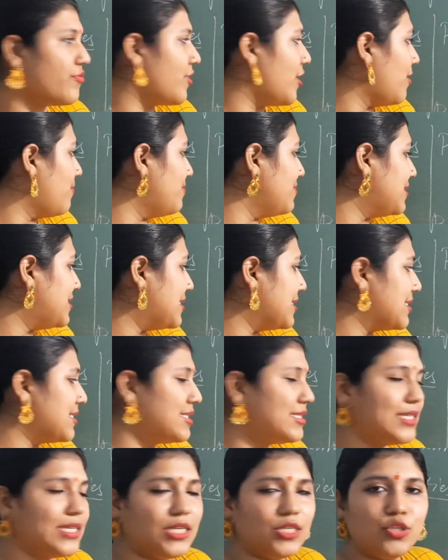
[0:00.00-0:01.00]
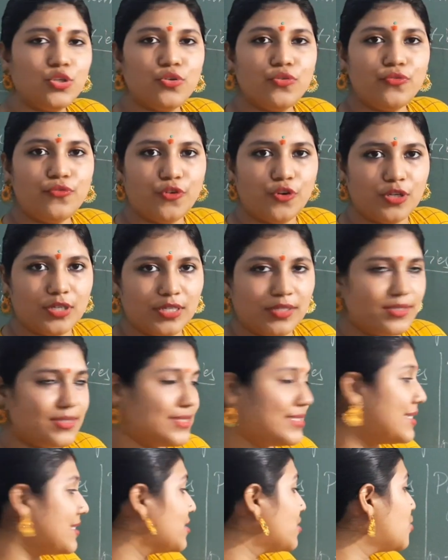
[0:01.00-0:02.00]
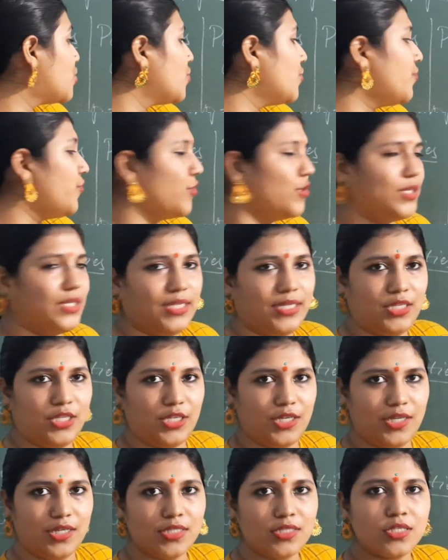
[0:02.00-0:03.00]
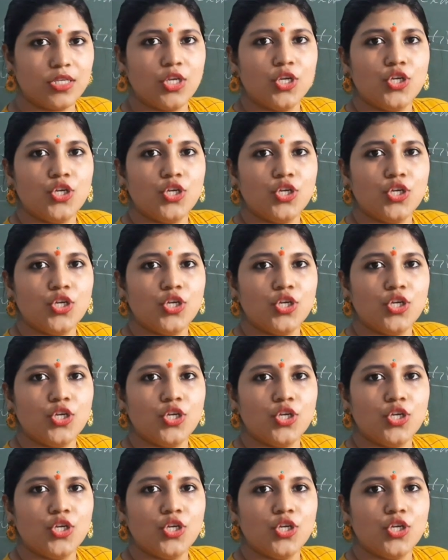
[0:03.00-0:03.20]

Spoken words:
from 6 to 14 years